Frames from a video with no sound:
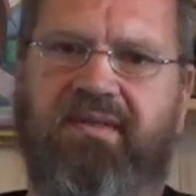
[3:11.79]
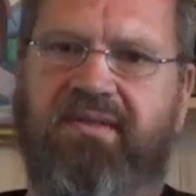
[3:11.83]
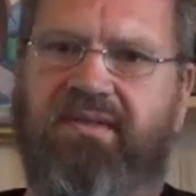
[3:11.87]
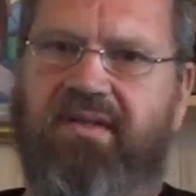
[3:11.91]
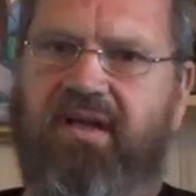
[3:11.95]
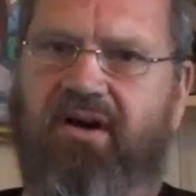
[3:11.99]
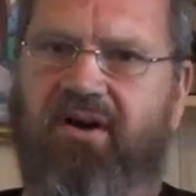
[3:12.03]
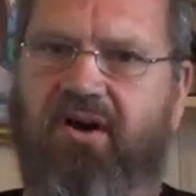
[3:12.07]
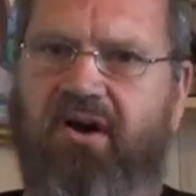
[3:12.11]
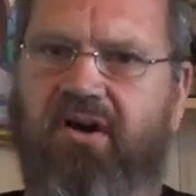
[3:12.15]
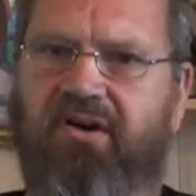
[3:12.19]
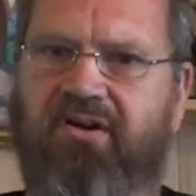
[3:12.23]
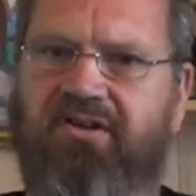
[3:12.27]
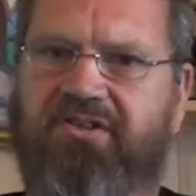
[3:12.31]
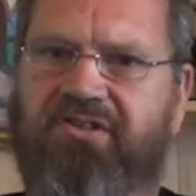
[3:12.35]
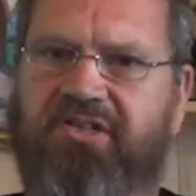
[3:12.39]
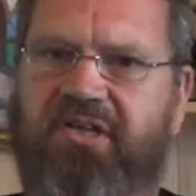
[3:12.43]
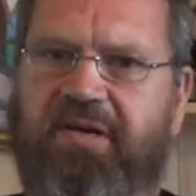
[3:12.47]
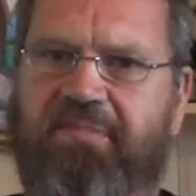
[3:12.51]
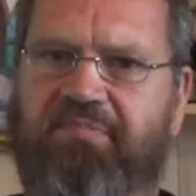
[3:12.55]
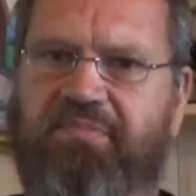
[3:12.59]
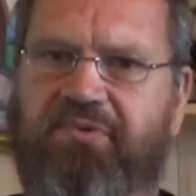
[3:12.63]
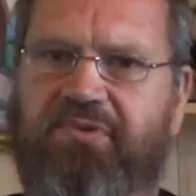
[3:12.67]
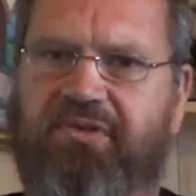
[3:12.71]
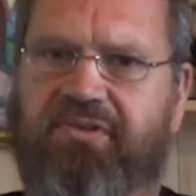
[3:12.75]
There are
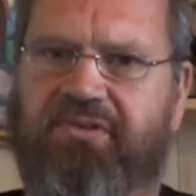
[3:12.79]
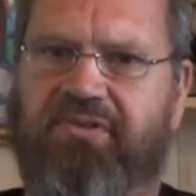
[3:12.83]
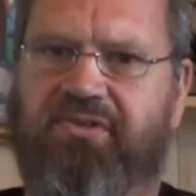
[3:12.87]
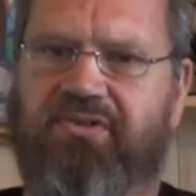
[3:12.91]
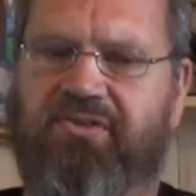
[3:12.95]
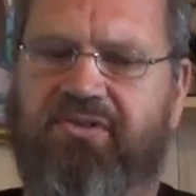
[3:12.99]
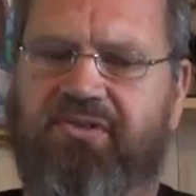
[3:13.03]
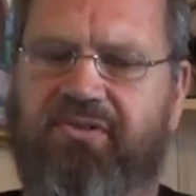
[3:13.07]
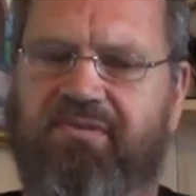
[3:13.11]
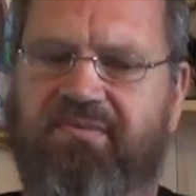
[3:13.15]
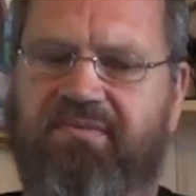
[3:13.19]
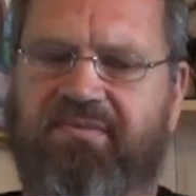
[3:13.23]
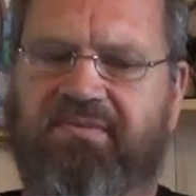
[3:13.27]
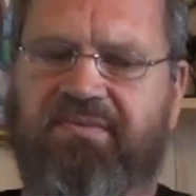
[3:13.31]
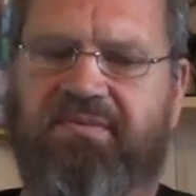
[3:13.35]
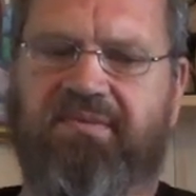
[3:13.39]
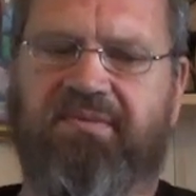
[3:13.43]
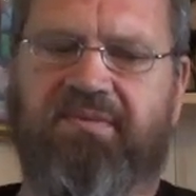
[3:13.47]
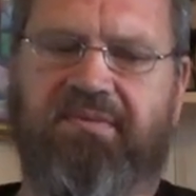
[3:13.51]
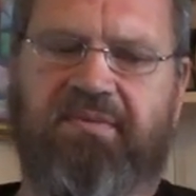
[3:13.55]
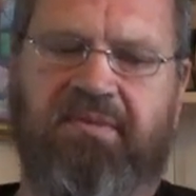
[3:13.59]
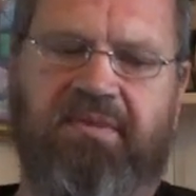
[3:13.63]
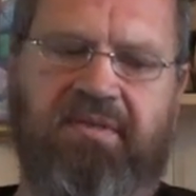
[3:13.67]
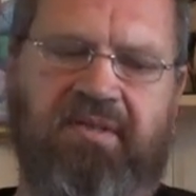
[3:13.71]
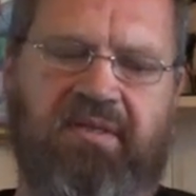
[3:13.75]
exceptions,
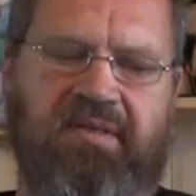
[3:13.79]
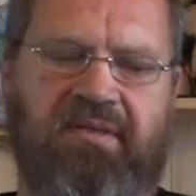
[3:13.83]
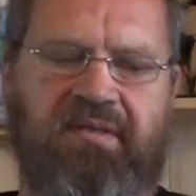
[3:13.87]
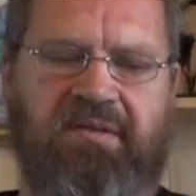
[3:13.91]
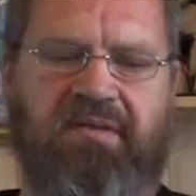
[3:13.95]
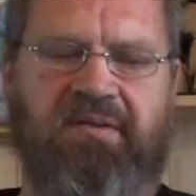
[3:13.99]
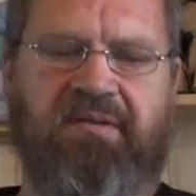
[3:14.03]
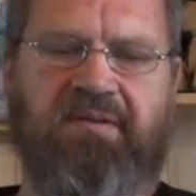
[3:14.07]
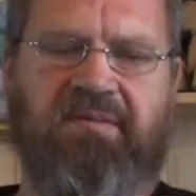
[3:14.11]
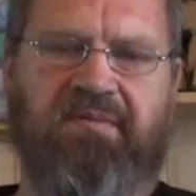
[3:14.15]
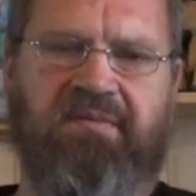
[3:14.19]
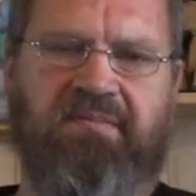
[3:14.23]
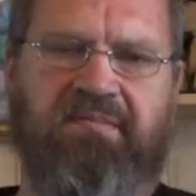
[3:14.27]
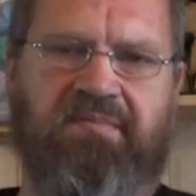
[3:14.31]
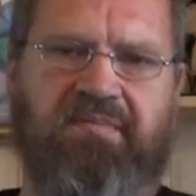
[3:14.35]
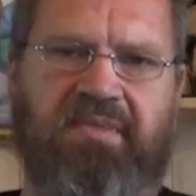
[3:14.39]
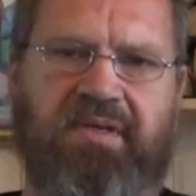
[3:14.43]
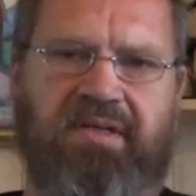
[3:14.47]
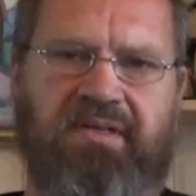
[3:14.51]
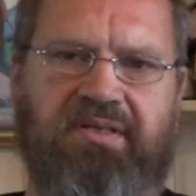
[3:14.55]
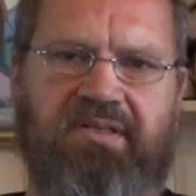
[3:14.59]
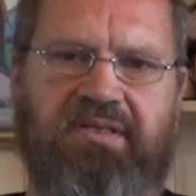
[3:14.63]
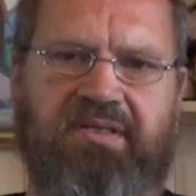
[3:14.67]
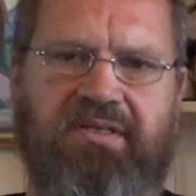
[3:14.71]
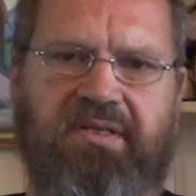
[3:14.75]

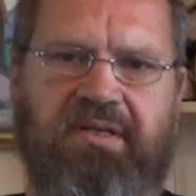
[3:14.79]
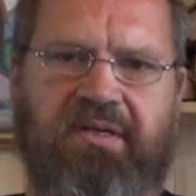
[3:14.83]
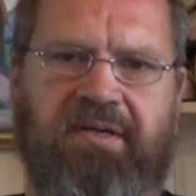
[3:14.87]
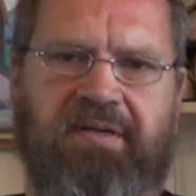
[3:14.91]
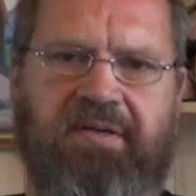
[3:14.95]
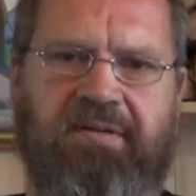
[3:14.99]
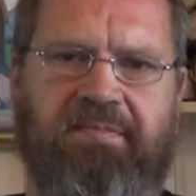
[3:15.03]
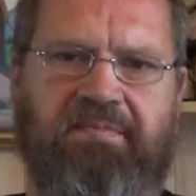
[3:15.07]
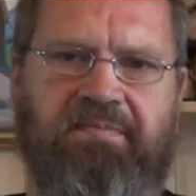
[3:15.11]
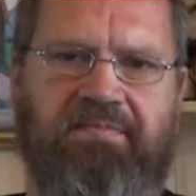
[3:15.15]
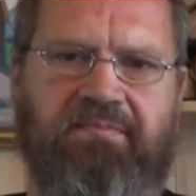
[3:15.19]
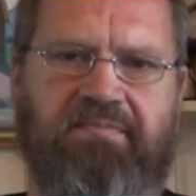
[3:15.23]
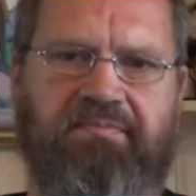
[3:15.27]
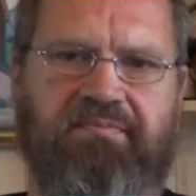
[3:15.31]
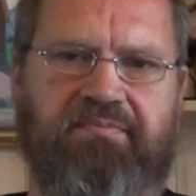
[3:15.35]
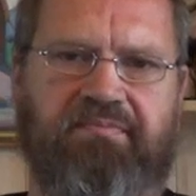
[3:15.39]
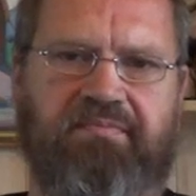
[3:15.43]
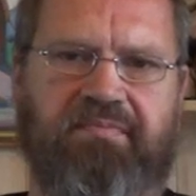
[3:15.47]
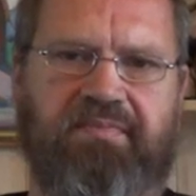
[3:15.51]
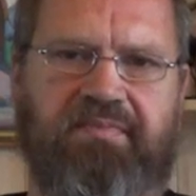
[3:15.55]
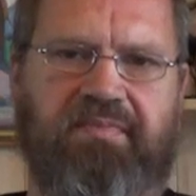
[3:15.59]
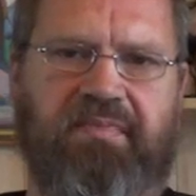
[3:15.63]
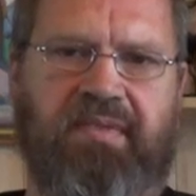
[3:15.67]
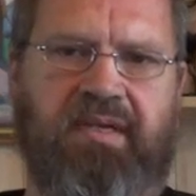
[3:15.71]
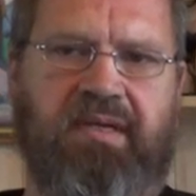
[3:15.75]
but uh,
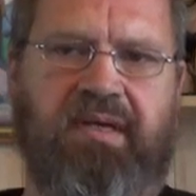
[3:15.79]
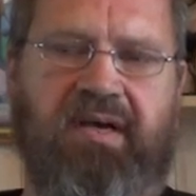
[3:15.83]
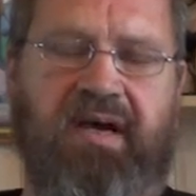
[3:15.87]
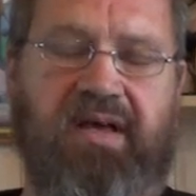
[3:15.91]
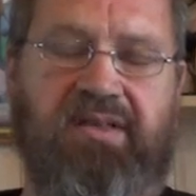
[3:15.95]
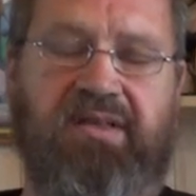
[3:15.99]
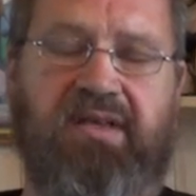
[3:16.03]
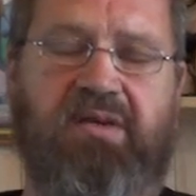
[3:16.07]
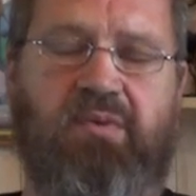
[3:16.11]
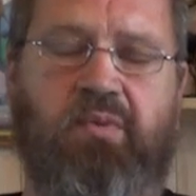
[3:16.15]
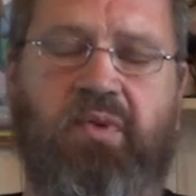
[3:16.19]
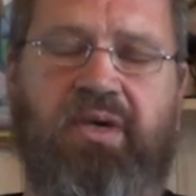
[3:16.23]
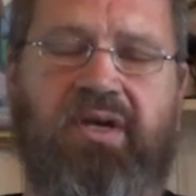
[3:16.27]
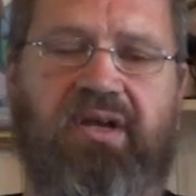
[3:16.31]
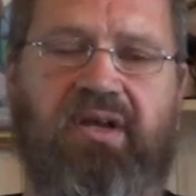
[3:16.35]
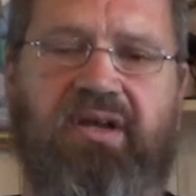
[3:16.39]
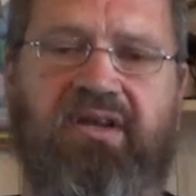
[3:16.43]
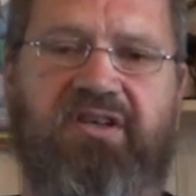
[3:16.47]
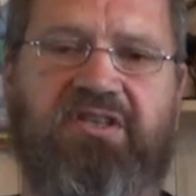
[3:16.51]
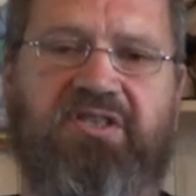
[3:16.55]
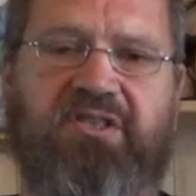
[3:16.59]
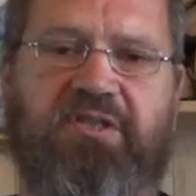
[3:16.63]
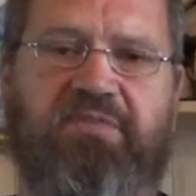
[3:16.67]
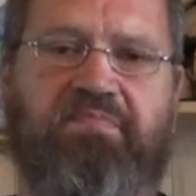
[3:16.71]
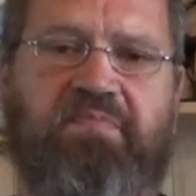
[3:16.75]
I think we can
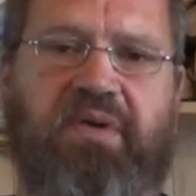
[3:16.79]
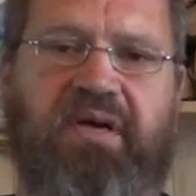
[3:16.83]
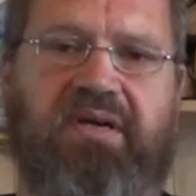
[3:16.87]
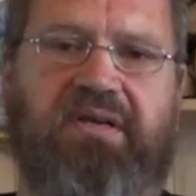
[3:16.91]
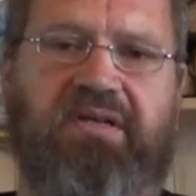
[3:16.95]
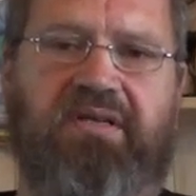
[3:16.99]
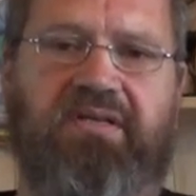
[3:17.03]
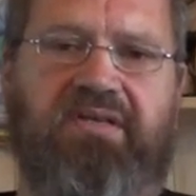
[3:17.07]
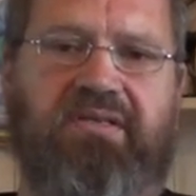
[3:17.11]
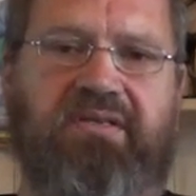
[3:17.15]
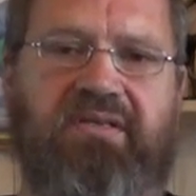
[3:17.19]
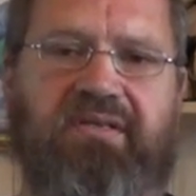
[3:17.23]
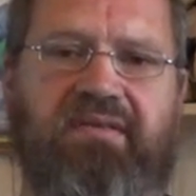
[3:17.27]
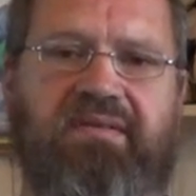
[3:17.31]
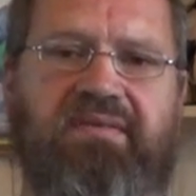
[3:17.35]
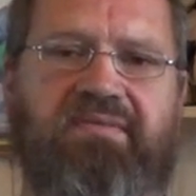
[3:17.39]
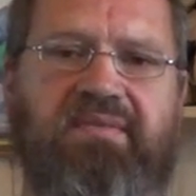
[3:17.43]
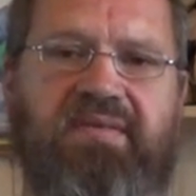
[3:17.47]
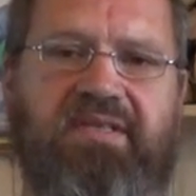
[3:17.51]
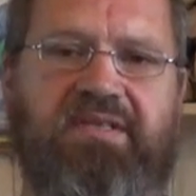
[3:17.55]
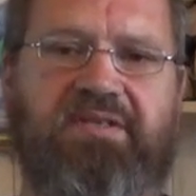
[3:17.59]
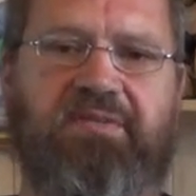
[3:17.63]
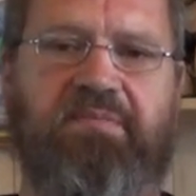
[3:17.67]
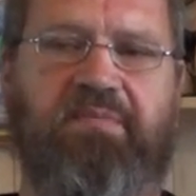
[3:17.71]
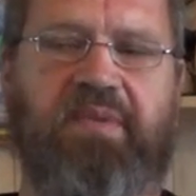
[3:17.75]
expect it.
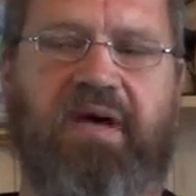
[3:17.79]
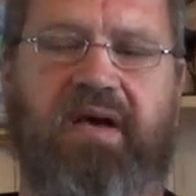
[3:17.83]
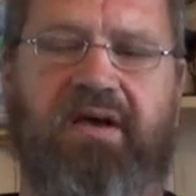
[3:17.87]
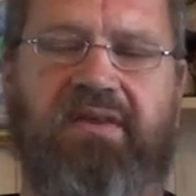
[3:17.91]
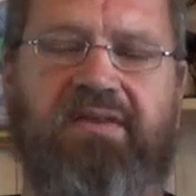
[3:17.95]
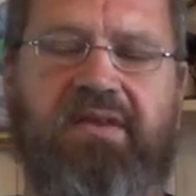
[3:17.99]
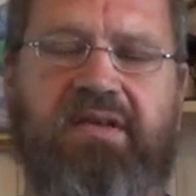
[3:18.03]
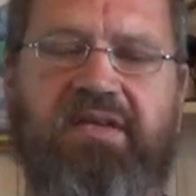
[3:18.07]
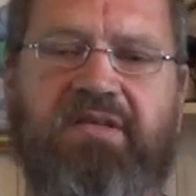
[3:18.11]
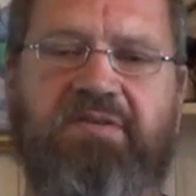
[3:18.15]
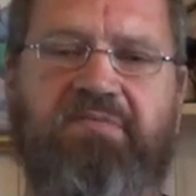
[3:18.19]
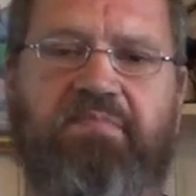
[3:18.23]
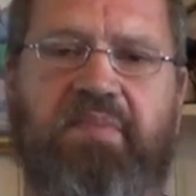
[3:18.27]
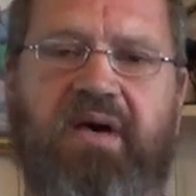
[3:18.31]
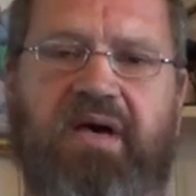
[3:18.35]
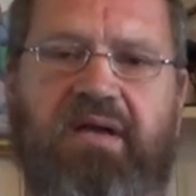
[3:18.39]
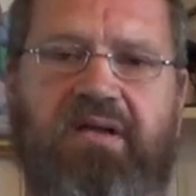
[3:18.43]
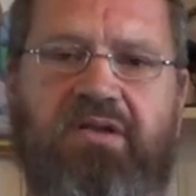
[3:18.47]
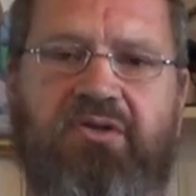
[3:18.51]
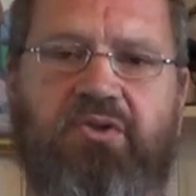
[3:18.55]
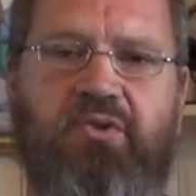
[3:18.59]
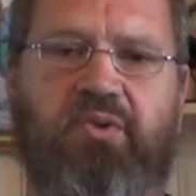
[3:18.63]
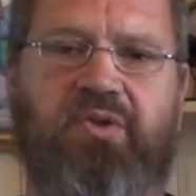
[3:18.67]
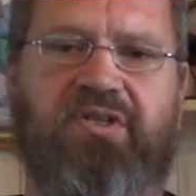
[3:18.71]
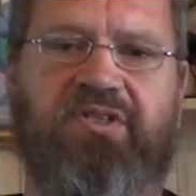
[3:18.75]
It's, I think it's
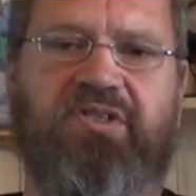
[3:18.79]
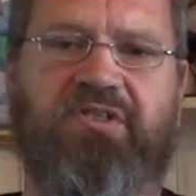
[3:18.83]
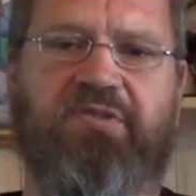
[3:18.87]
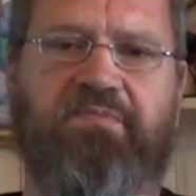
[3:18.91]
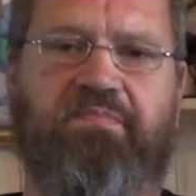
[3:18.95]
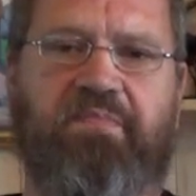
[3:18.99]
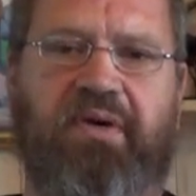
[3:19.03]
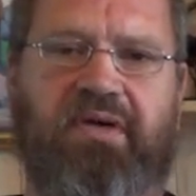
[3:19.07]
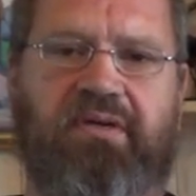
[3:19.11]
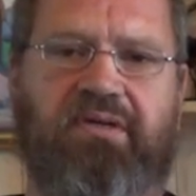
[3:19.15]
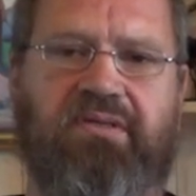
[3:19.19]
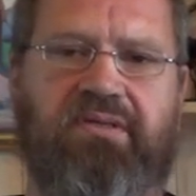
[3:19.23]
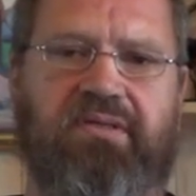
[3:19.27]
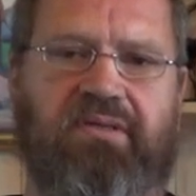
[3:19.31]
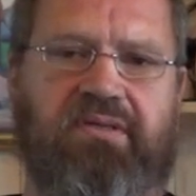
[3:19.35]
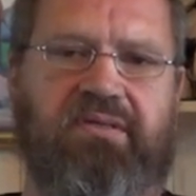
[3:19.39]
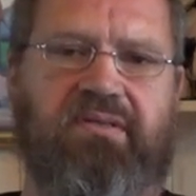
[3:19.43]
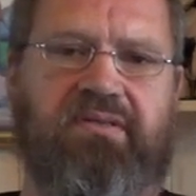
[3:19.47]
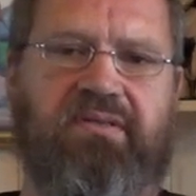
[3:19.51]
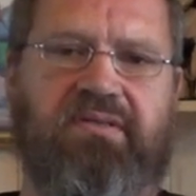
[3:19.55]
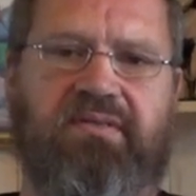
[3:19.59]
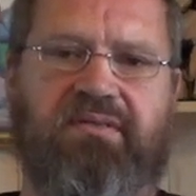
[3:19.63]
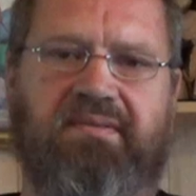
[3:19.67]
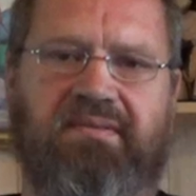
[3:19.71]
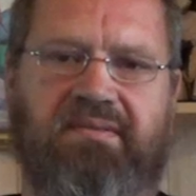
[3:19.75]
better to expect
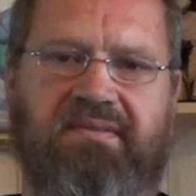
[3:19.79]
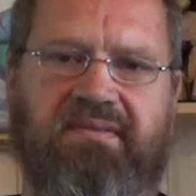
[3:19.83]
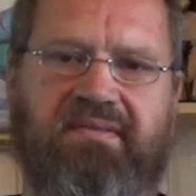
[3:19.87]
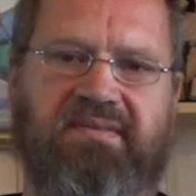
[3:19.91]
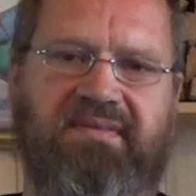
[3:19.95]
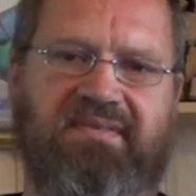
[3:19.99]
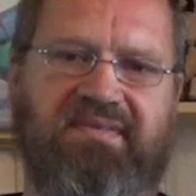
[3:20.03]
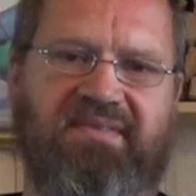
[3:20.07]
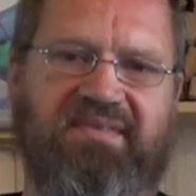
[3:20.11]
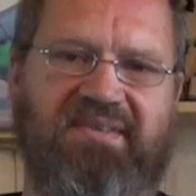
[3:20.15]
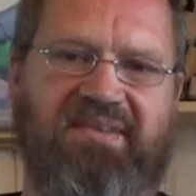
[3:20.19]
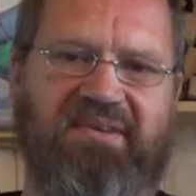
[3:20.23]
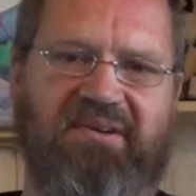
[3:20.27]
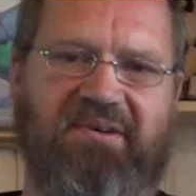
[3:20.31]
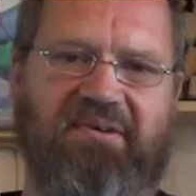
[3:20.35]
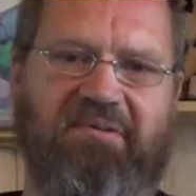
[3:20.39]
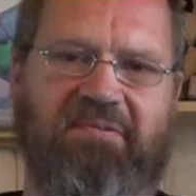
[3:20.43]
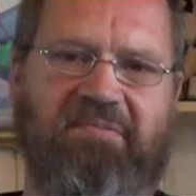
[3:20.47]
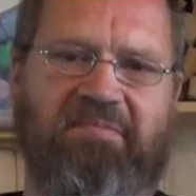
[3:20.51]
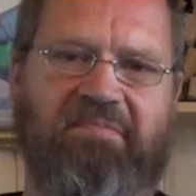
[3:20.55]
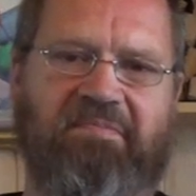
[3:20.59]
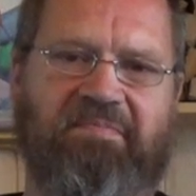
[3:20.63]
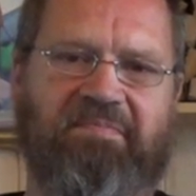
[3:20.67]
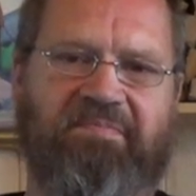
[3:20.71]
it. You know?